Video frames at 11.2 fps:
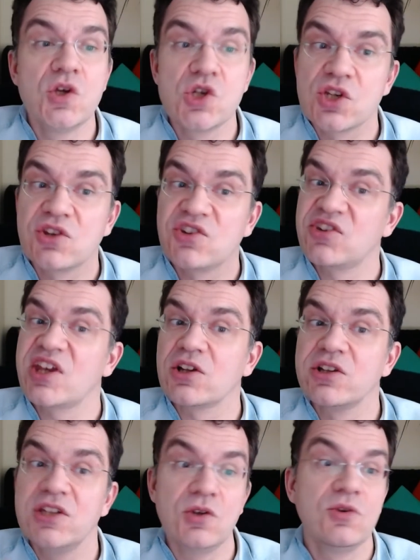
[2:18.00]
you should
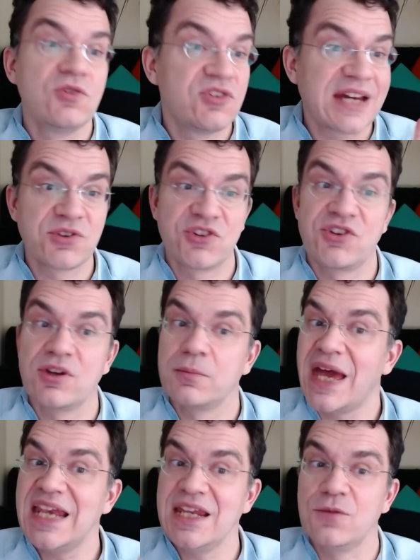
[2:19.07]
still use Aegisub
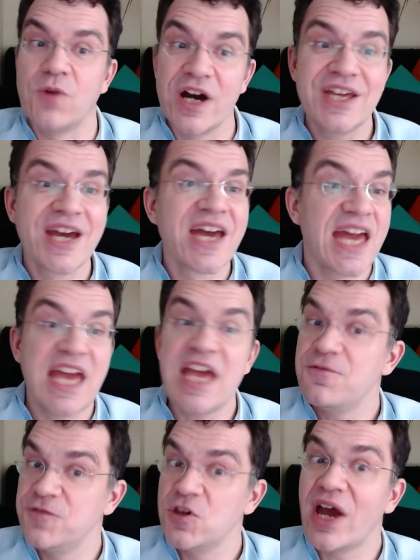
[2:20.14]
anyway
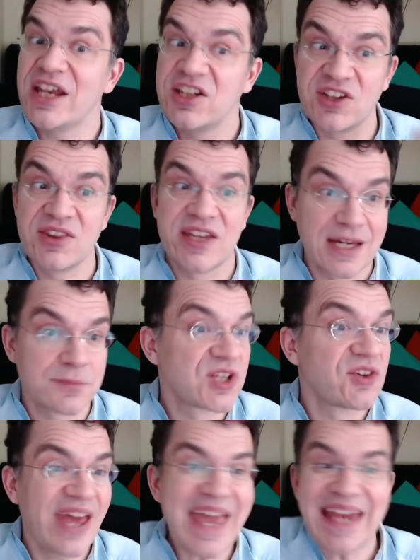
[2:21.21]
if you're editing the
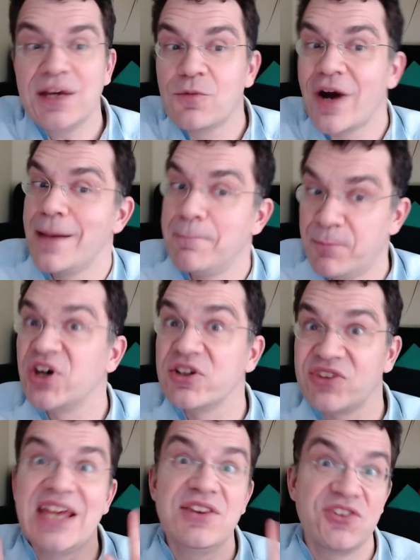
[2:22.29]
captions anywhere but
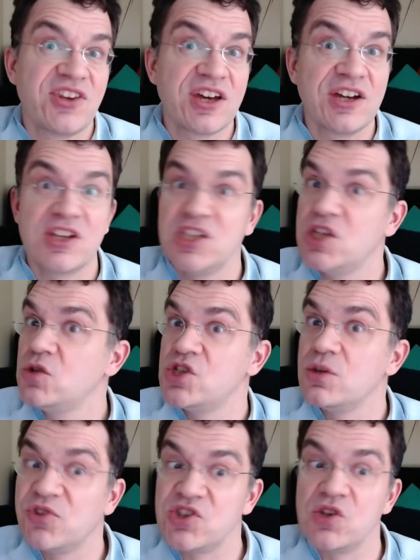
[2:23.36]
inside
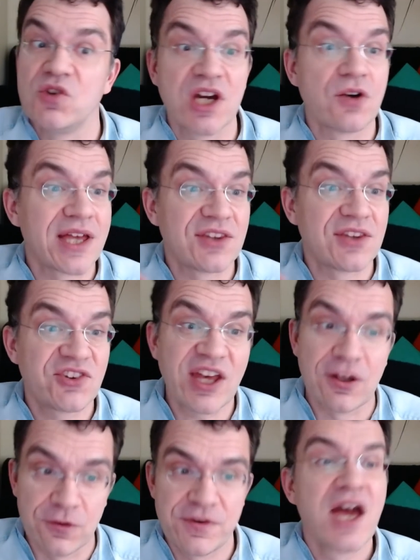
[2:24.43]
YouTube Studio
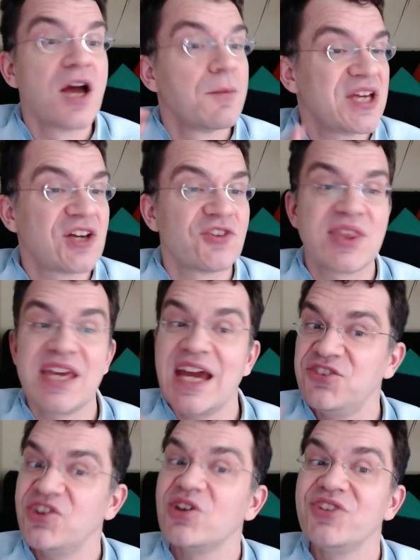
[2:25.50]
itself, because the
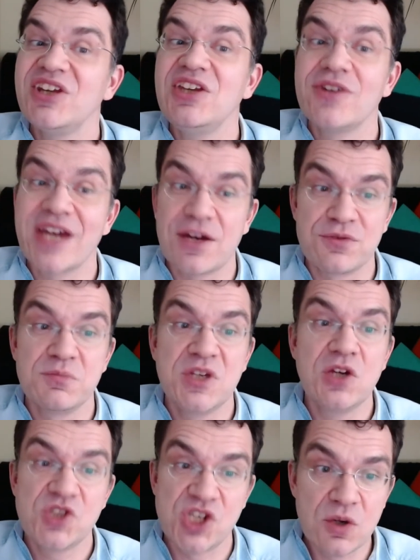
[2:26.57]
SRT you get from
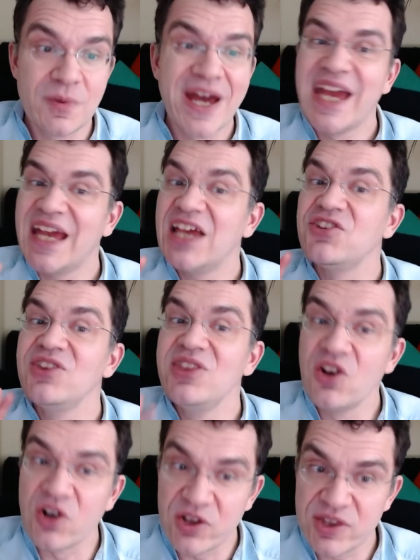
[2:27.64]
YouTube is
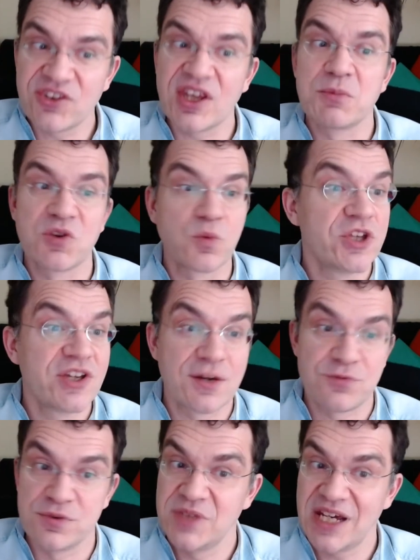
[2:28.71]
not the same as what you get
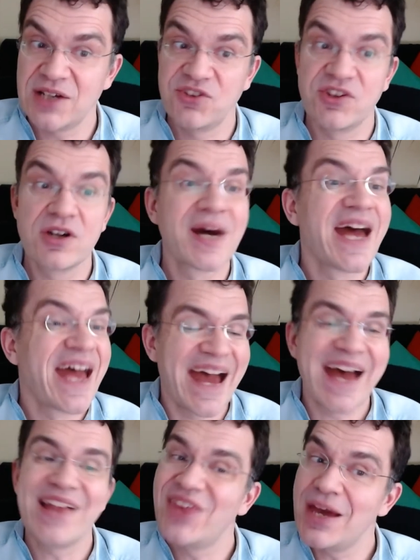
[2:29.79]
from Aegisub,
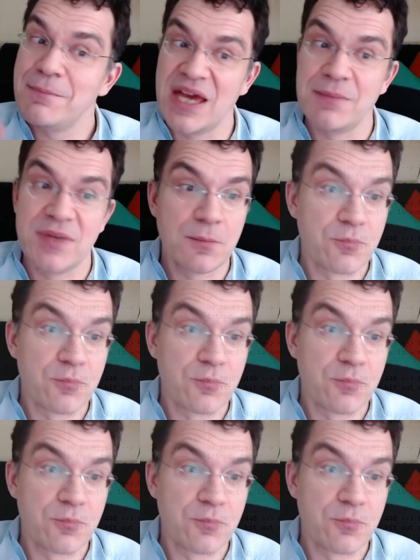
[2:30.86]
and there may be a